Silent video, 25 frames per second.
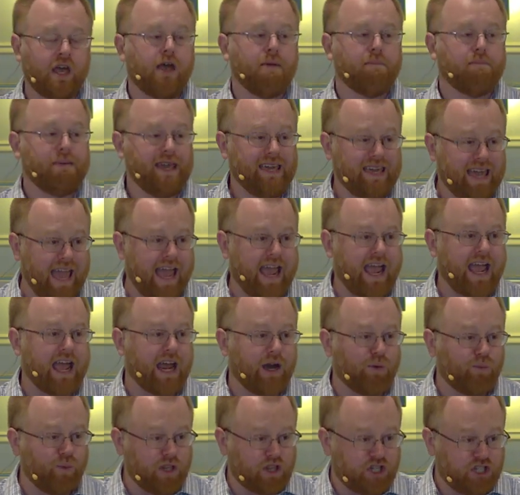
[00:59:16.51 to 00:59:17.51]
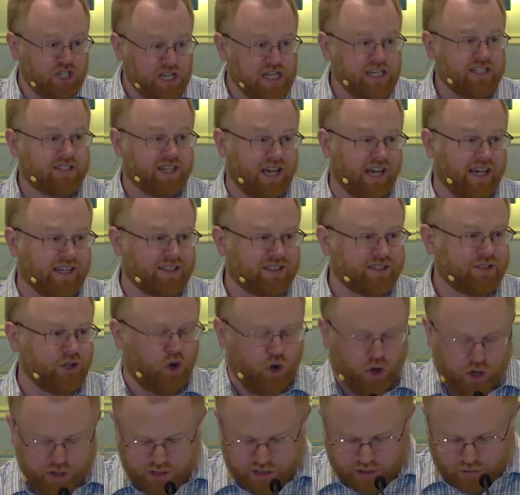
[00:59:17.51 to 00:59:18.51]
began with Jesus
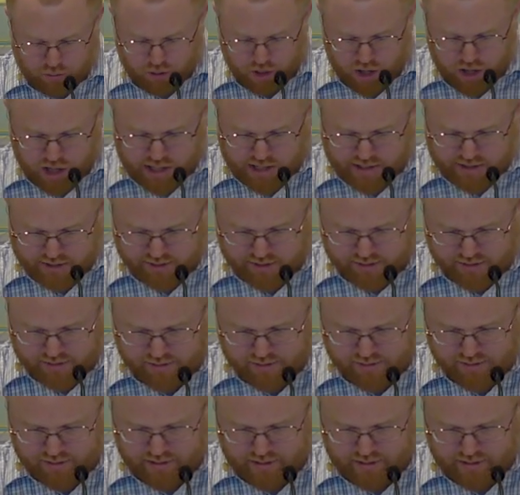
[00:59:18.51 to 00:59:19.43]
on the cross.